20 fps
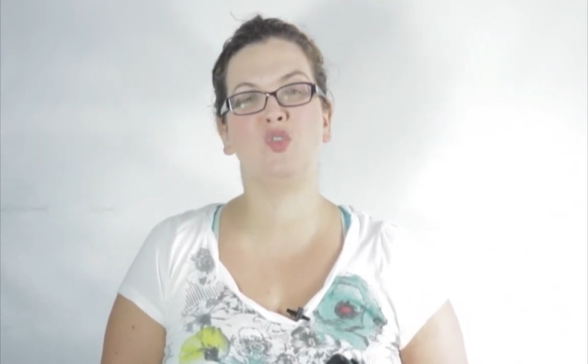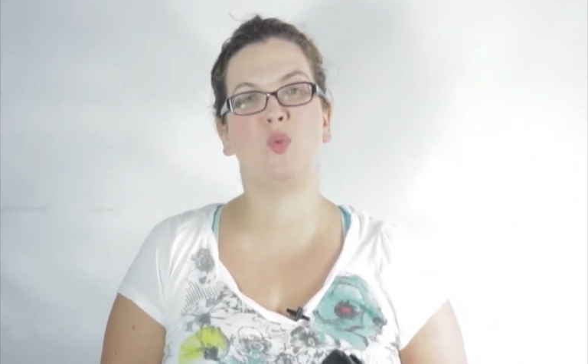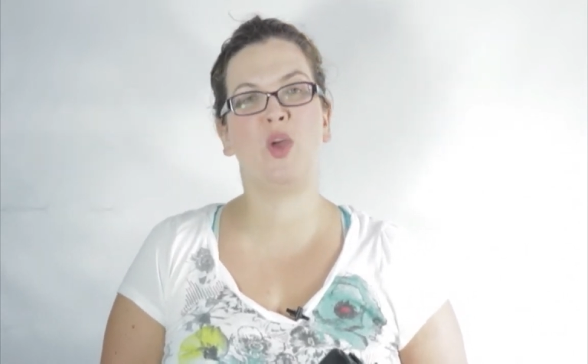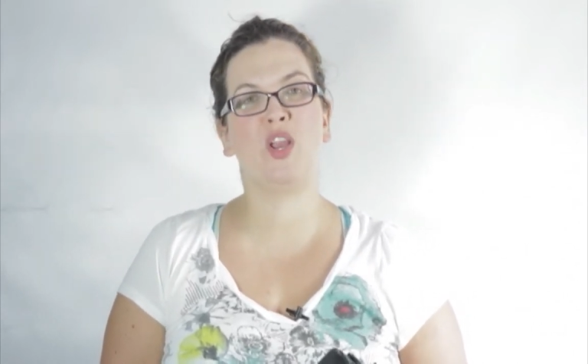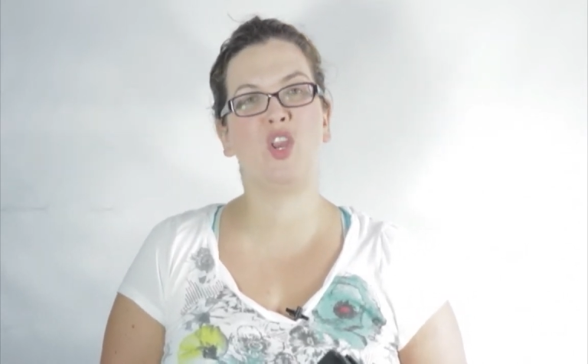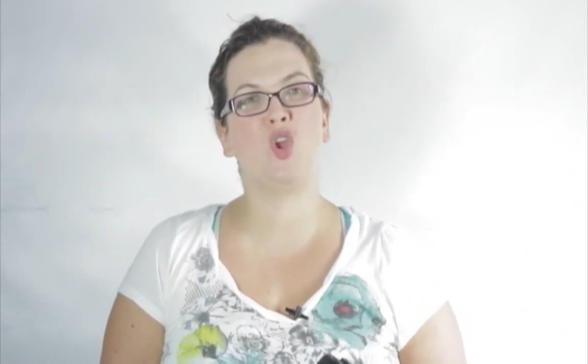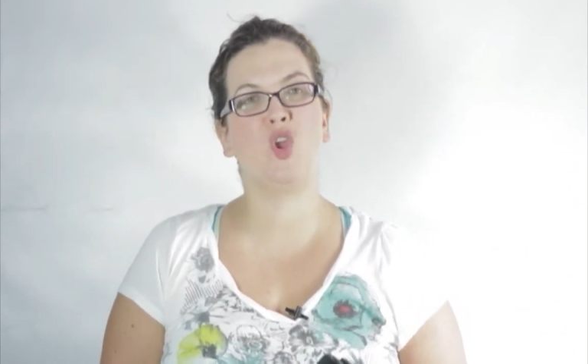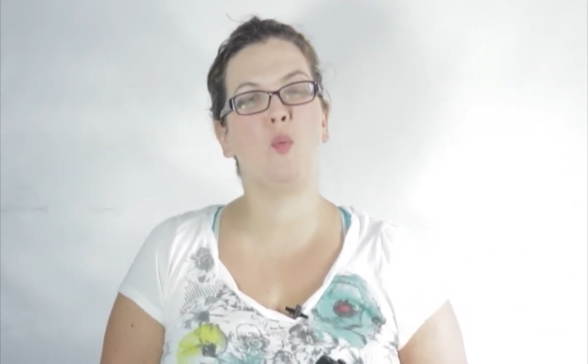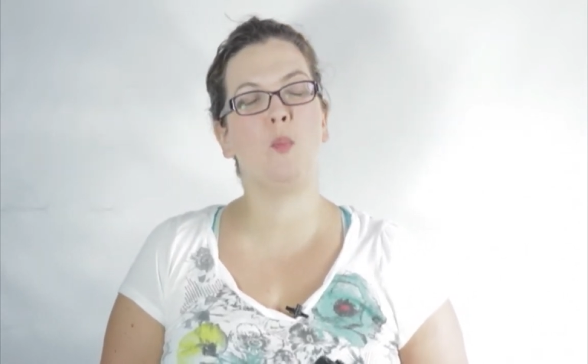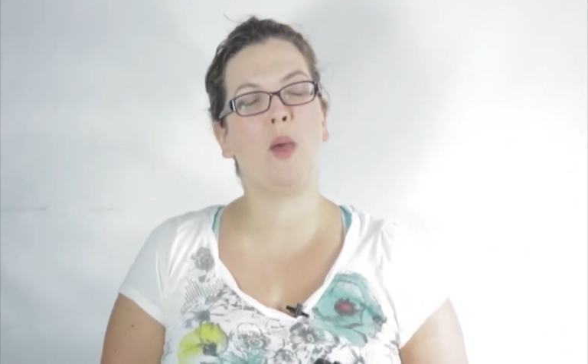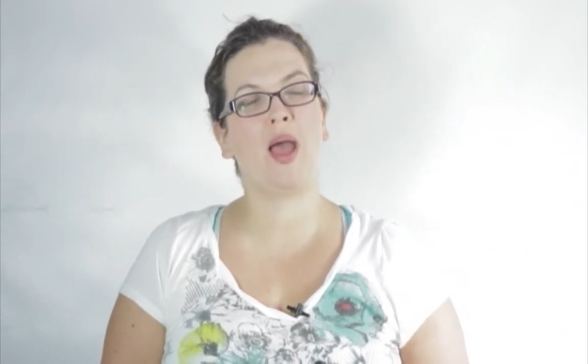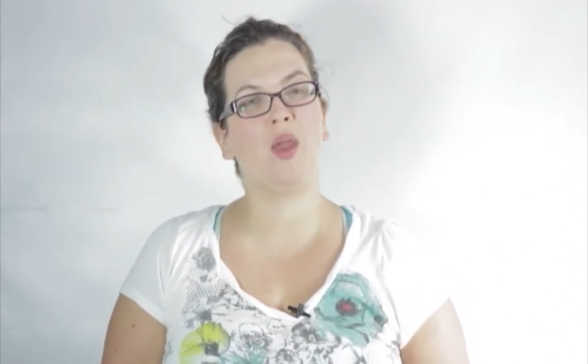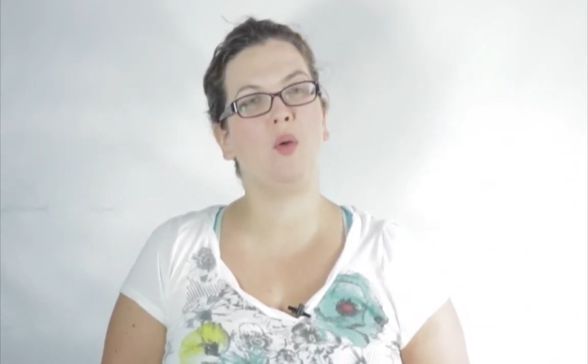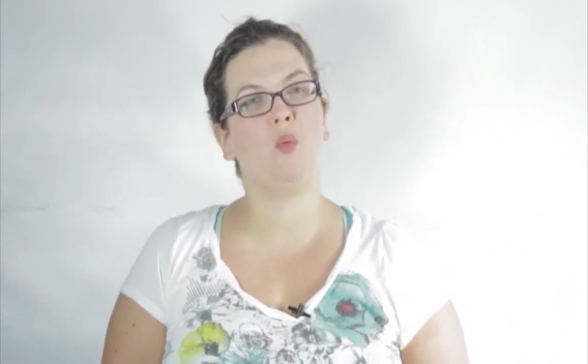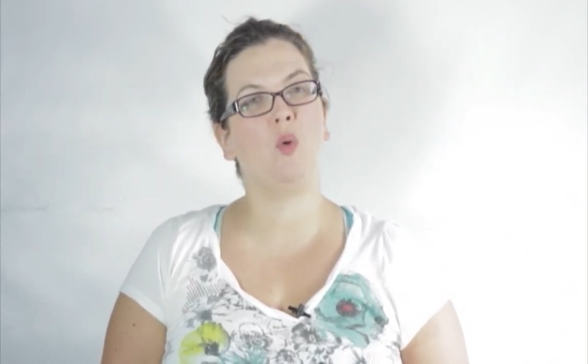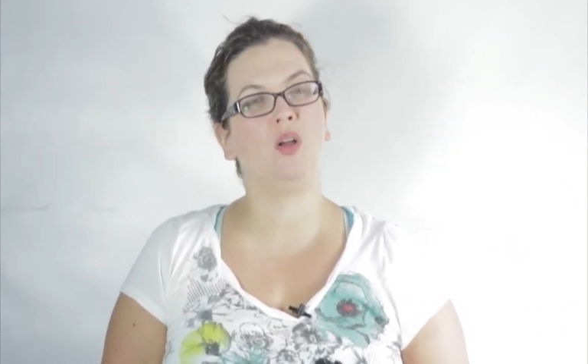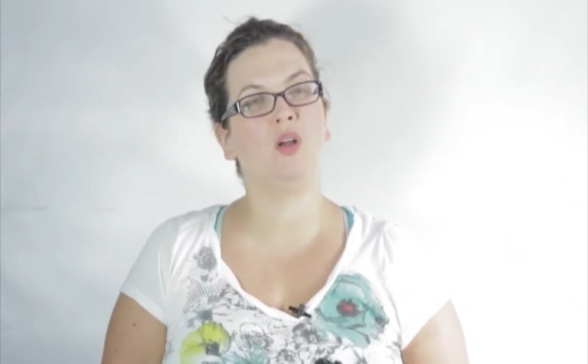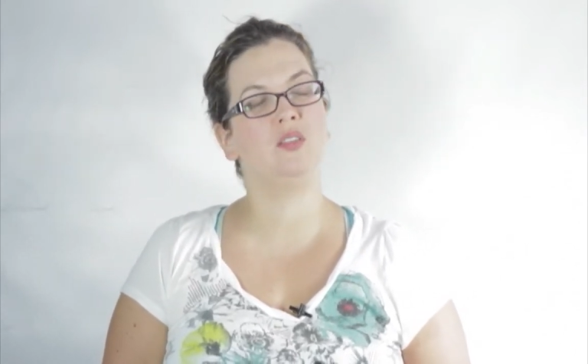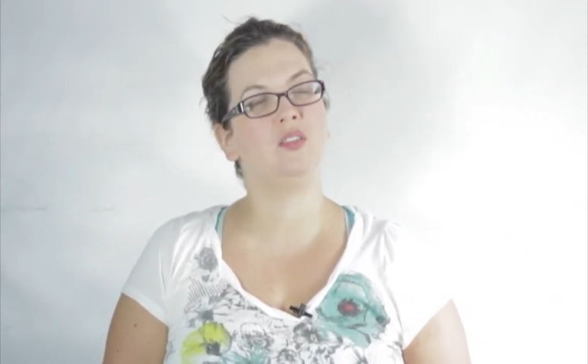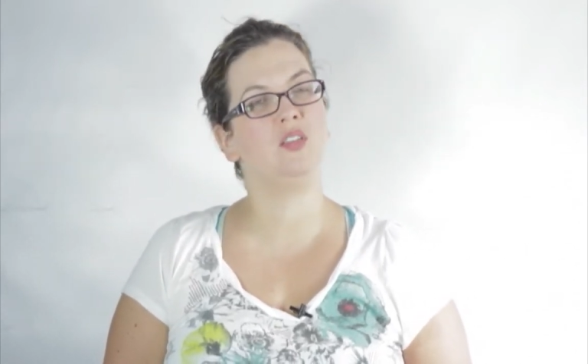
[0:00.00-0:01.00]
when you might
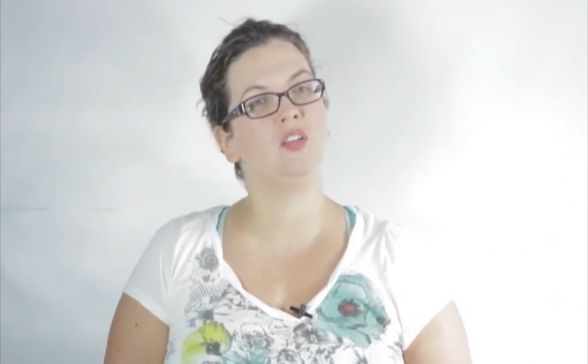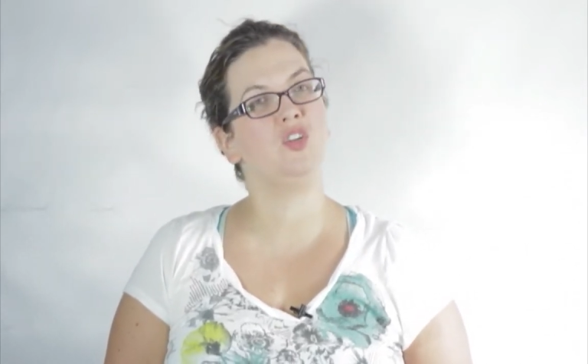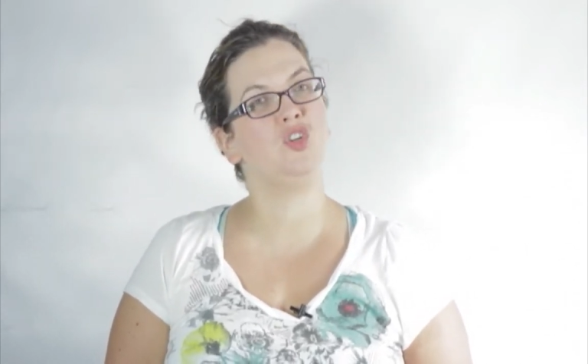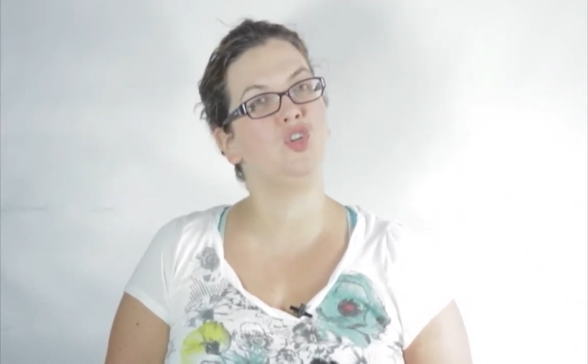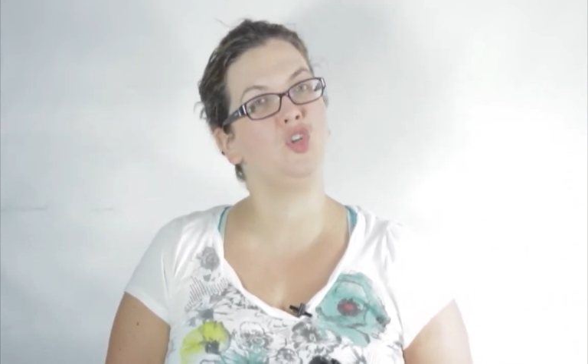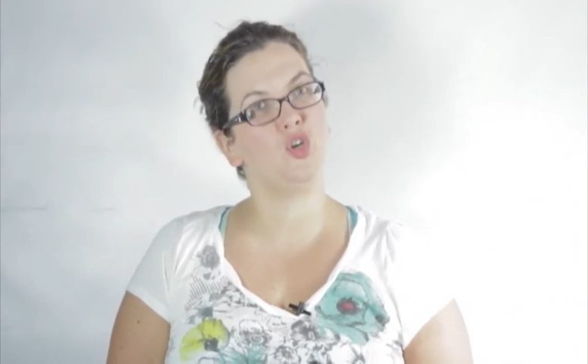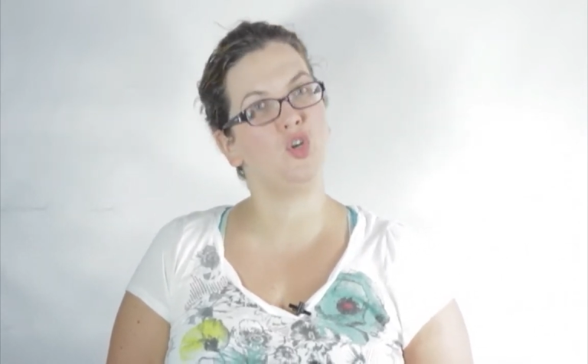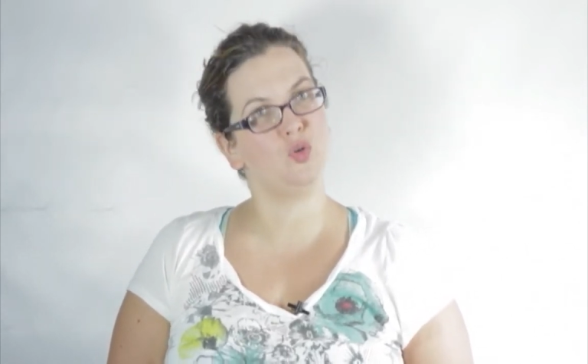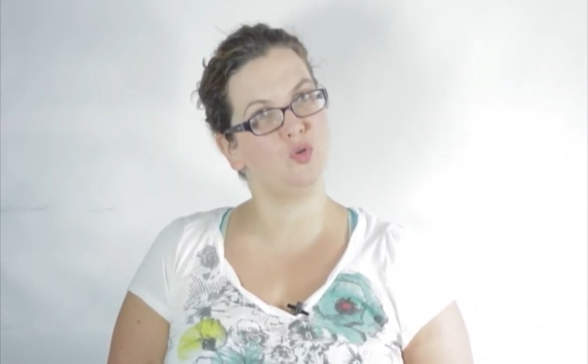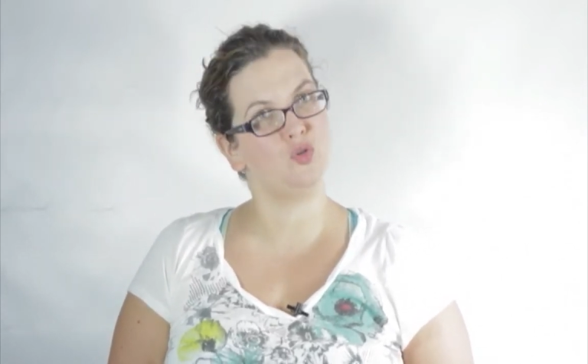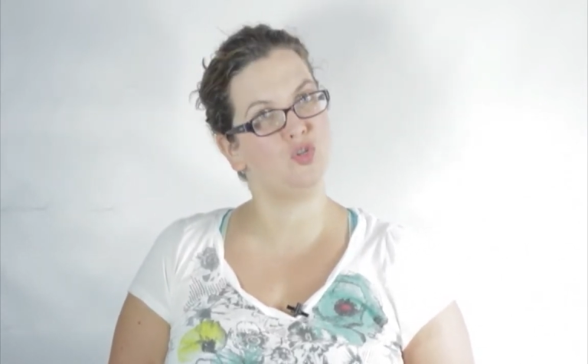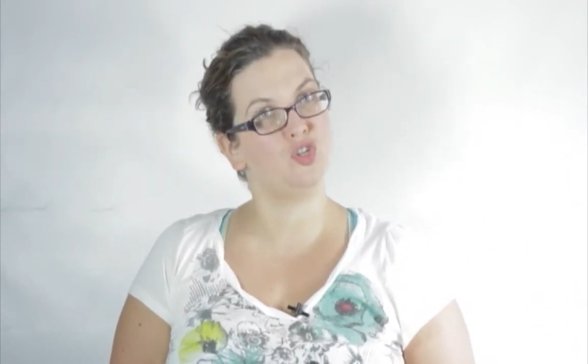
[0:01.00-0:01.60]
want to use